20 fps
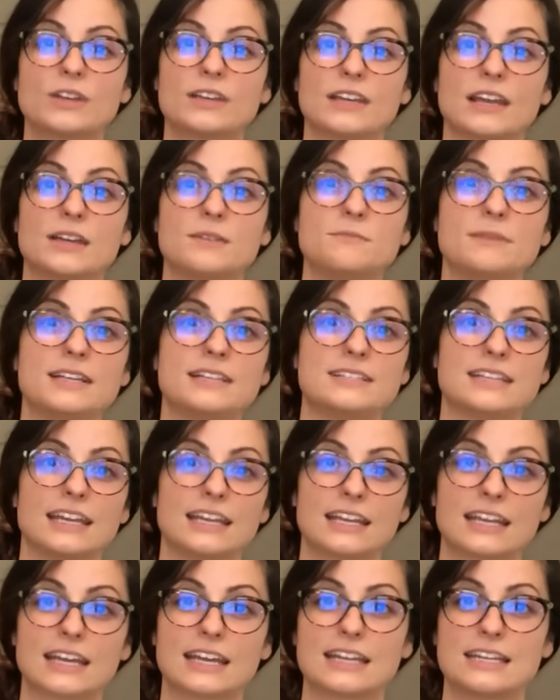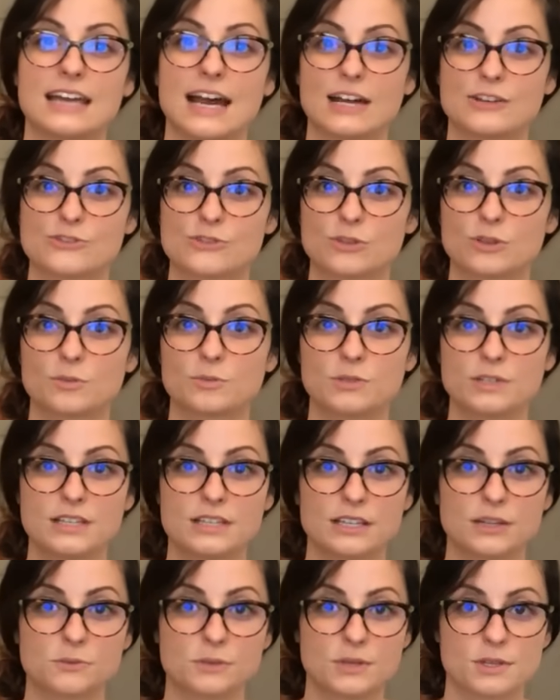Again, maintaining a natural
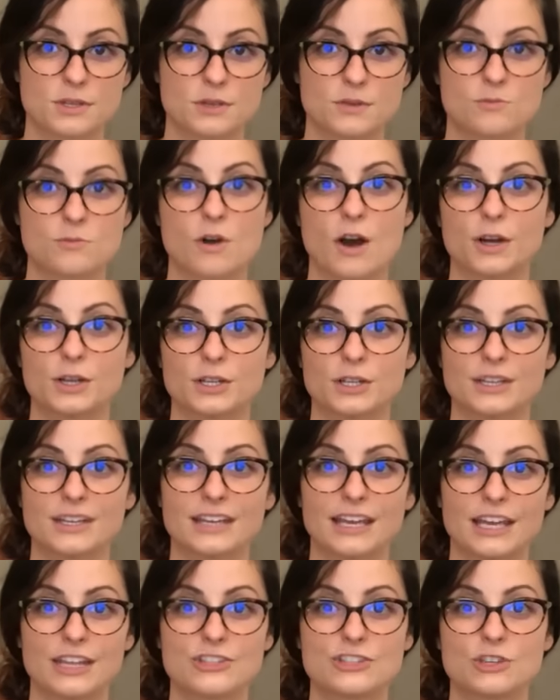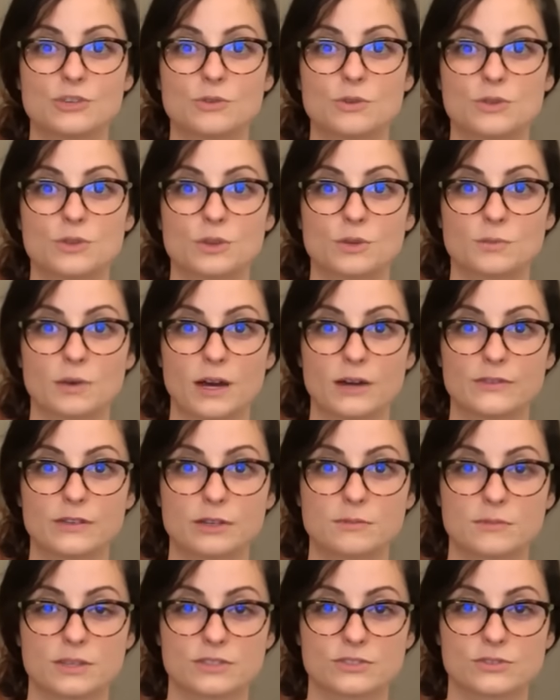breathing rhythm while you're engaging with your
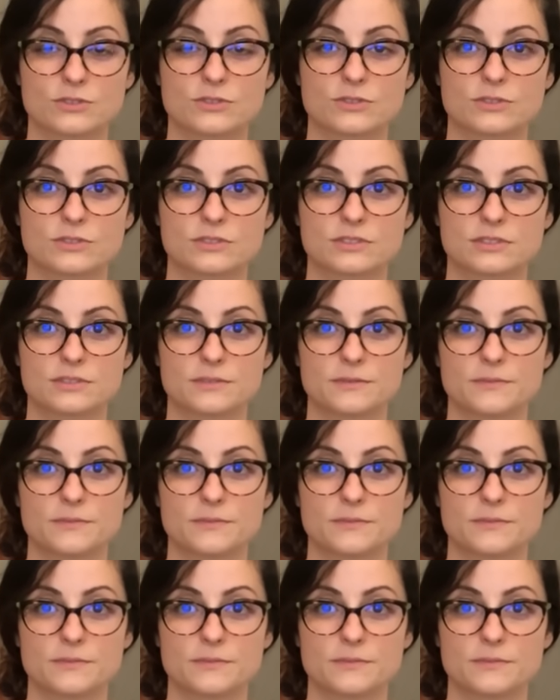pelvic muscles.